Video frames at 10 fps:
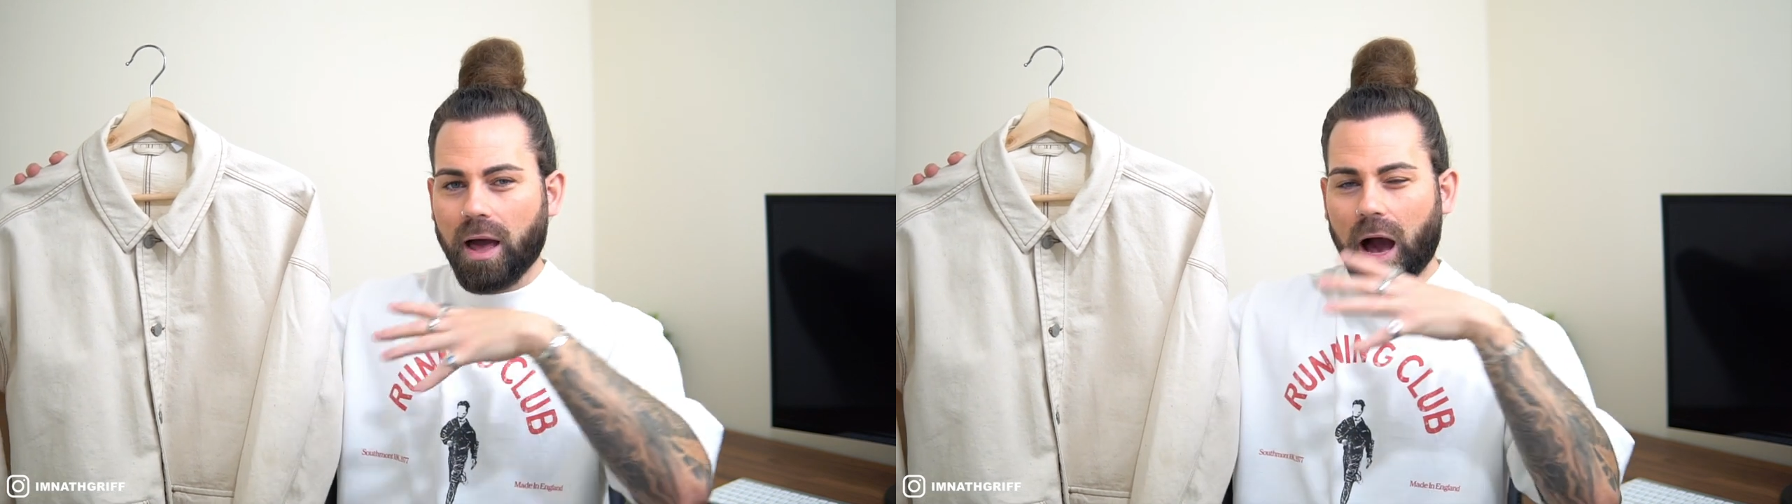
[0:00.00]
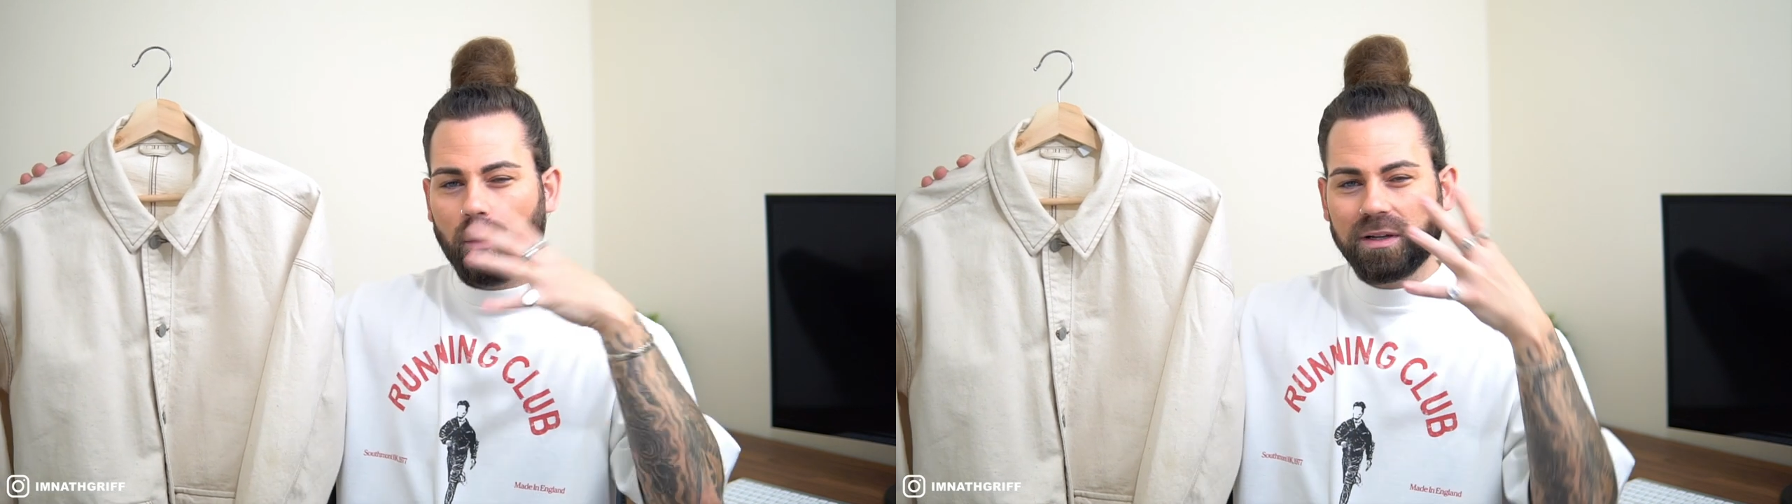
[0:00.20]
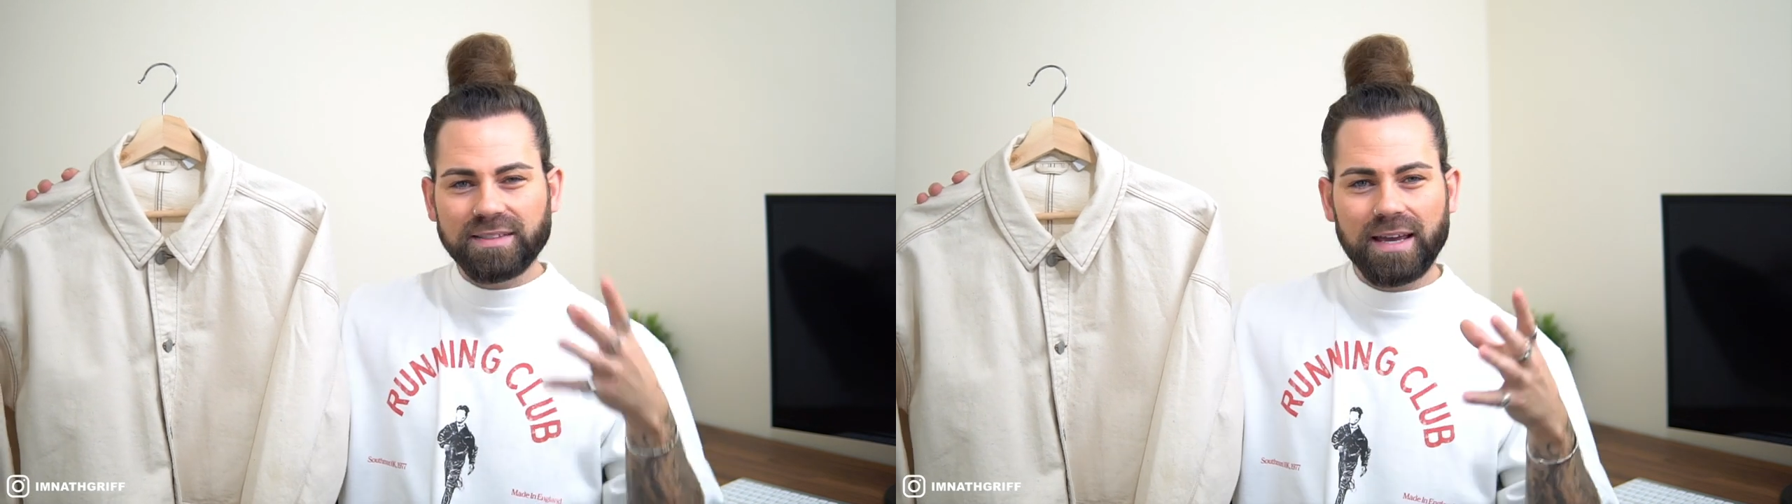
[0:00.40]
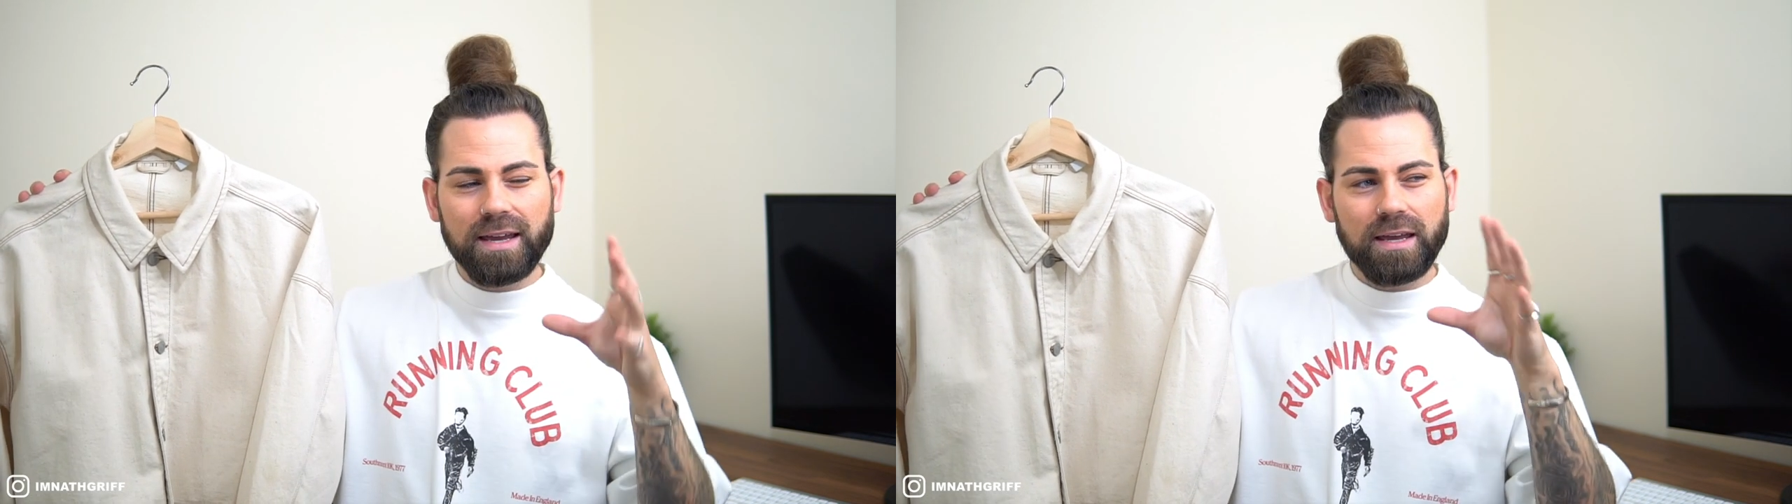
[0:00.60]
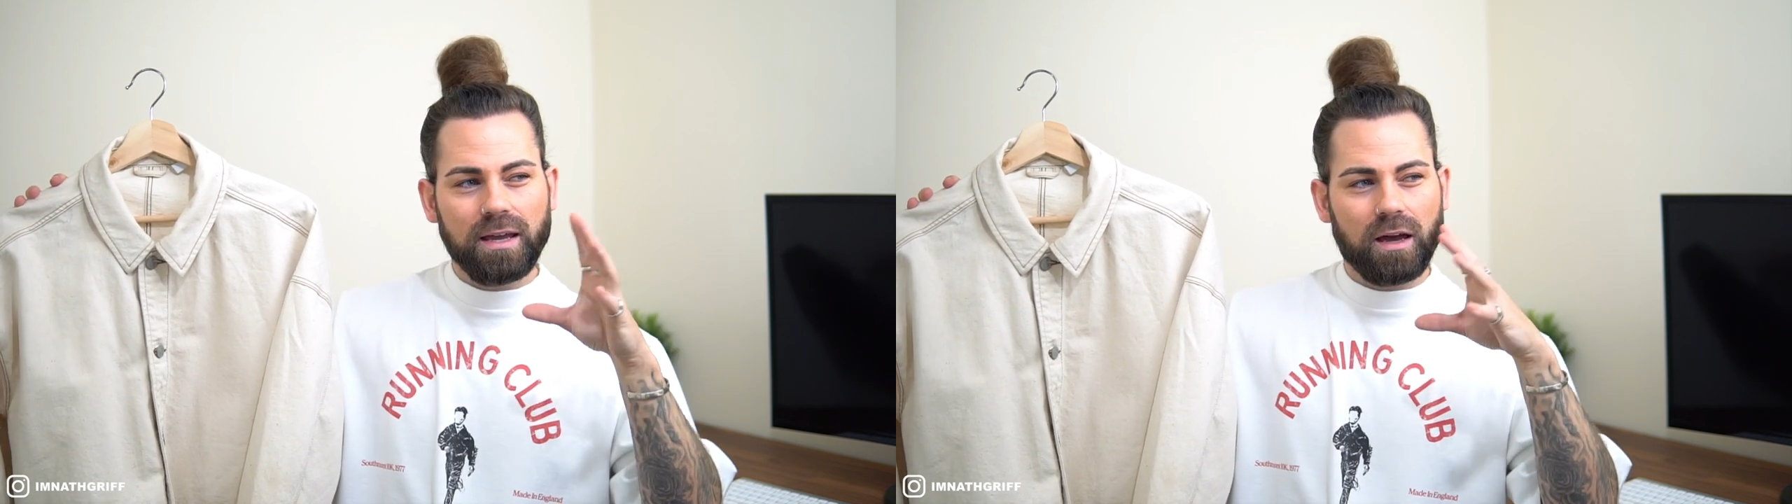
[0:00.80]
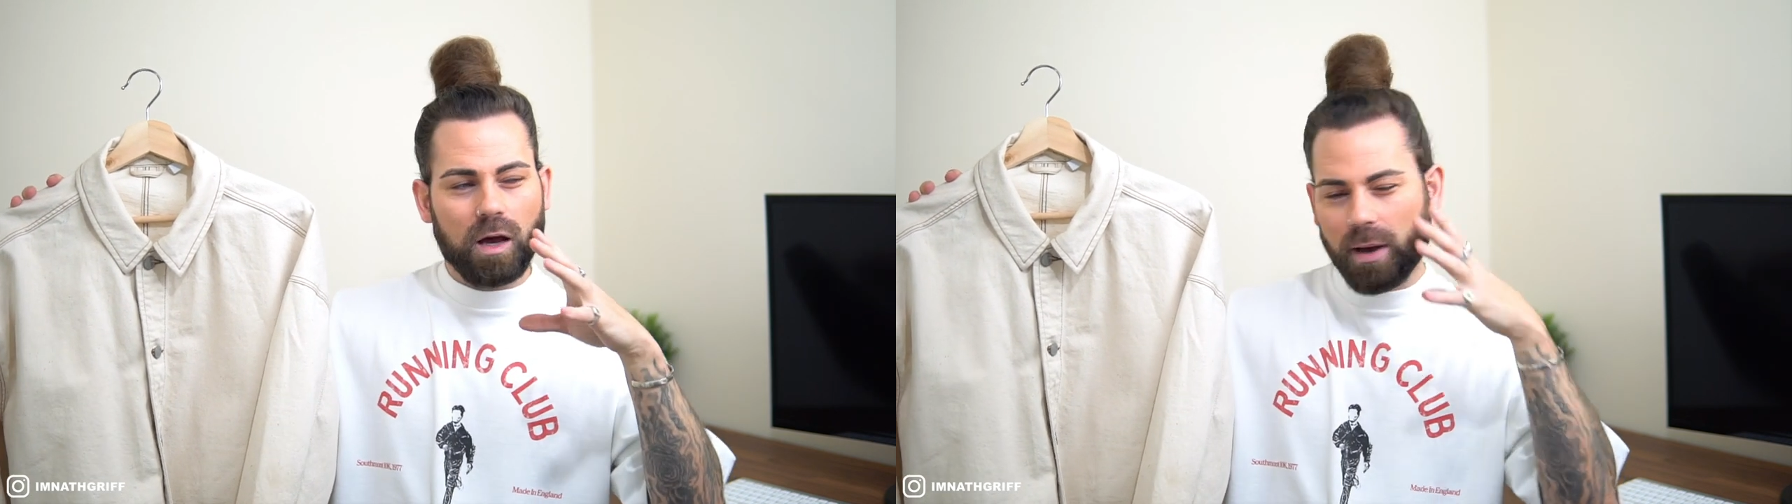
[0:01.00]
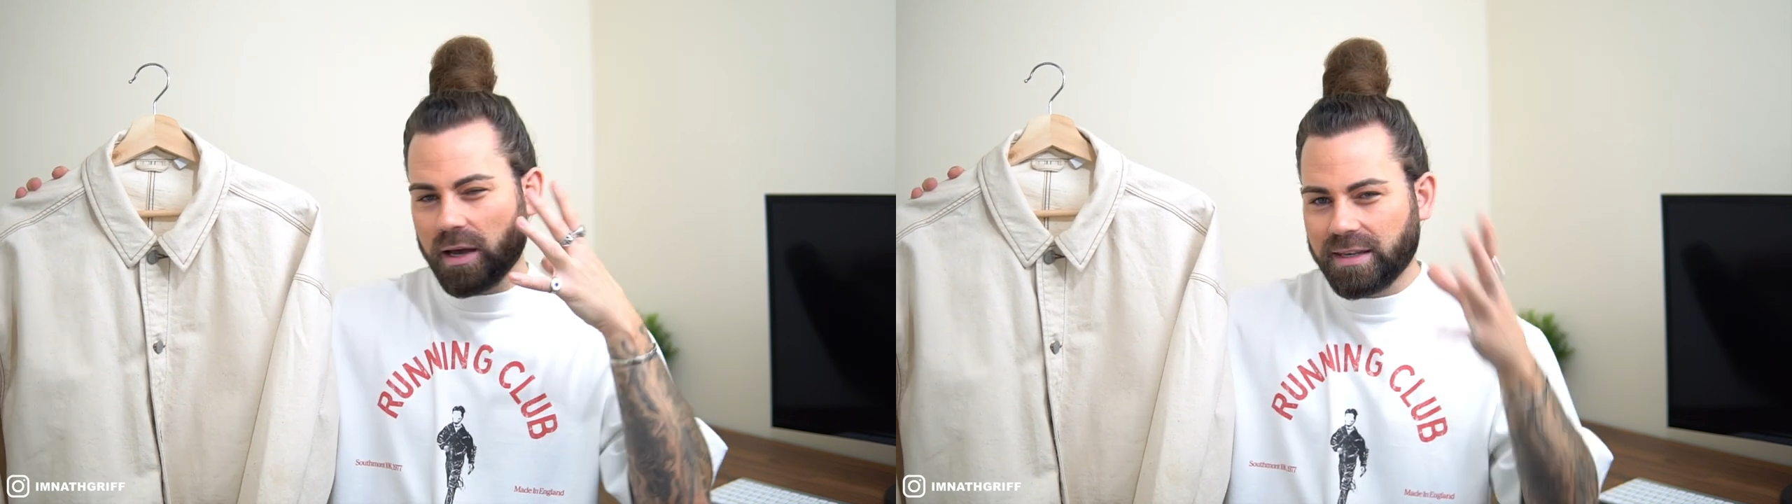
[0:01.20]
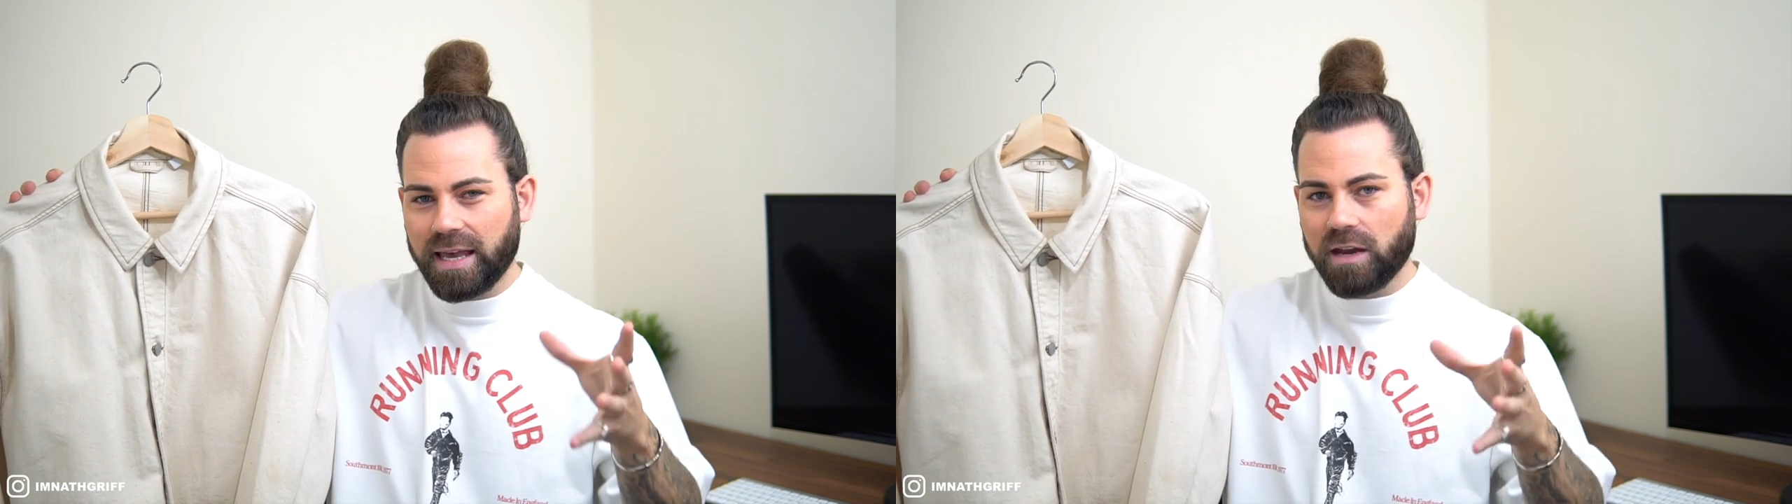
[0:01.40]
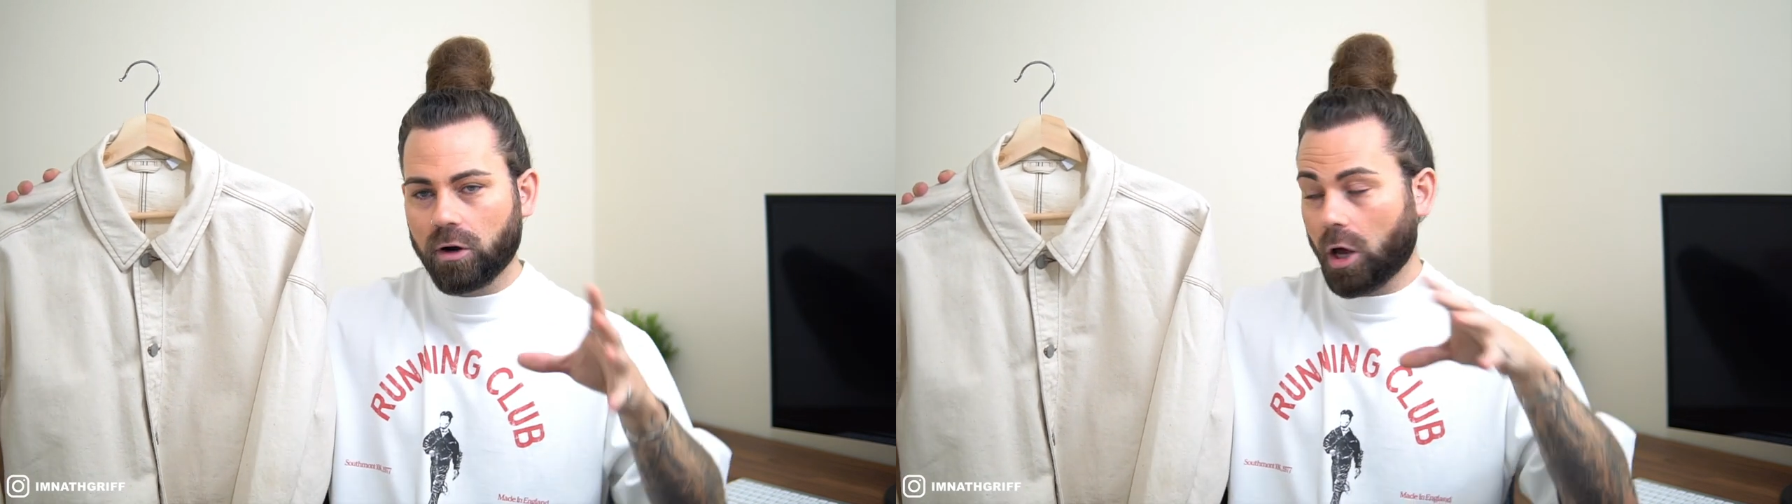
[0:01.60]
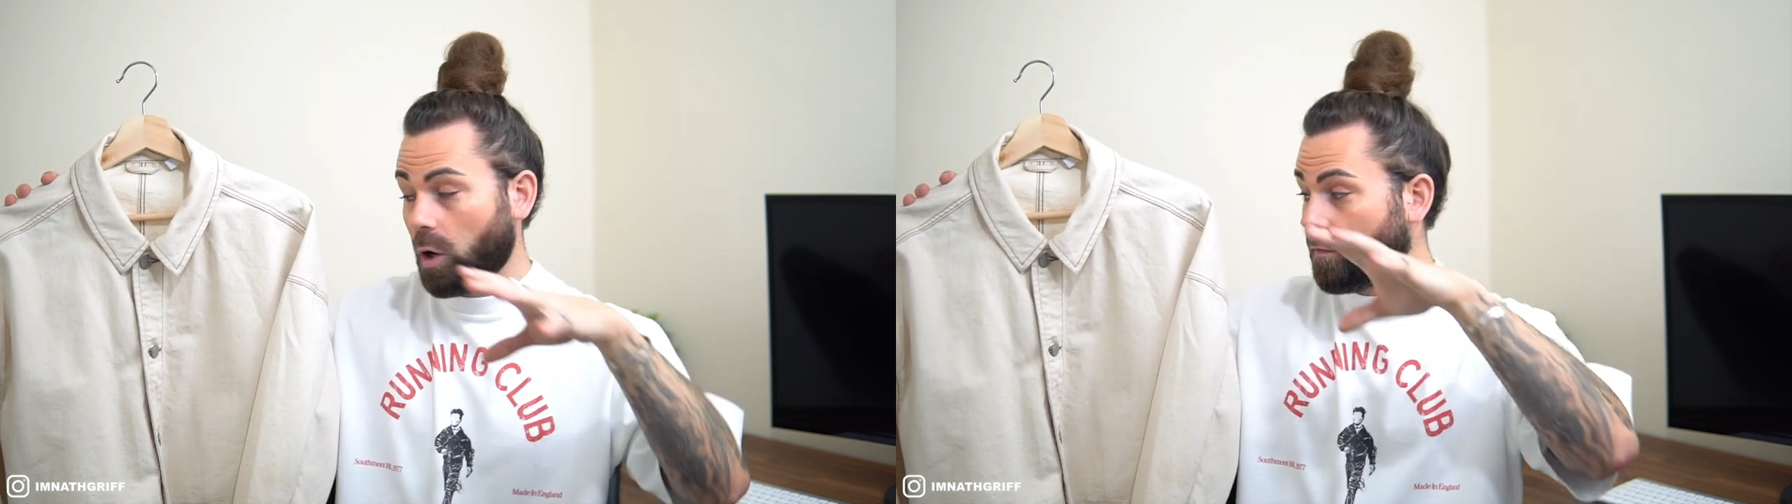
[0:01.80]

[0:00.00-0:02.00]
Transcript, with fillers: I wanna say about a year ago